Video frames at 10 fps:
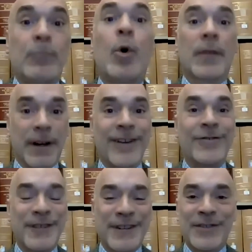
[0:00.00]
More than
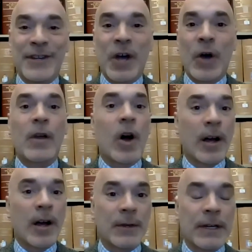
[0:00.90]
100 years ago, the
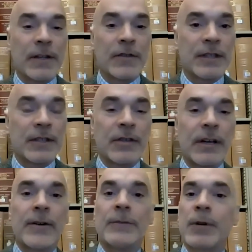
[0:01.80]
Oxford English
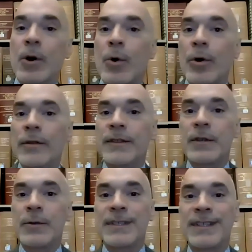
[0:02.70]
Dictionary records
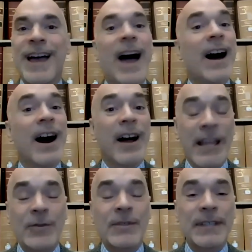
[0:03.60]
use, uh,
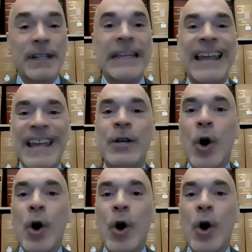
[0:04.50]
interestingly, in